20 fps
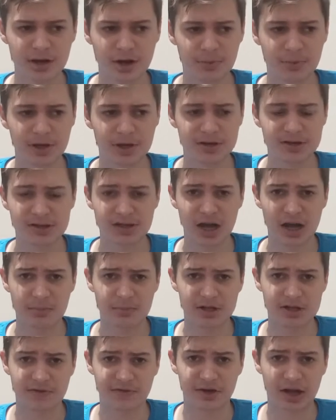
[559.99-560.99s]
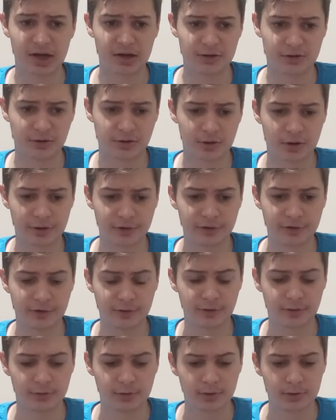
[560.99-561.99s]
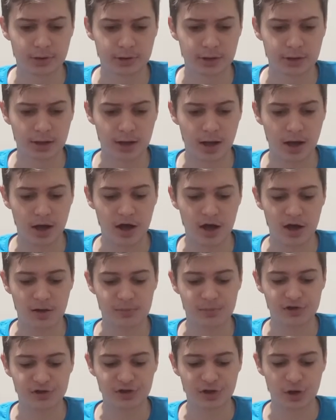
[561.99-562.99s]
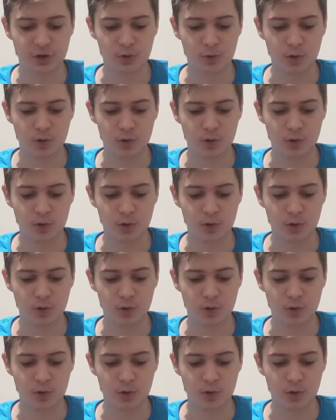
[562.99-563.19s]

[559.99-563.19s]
because time is a factor also. So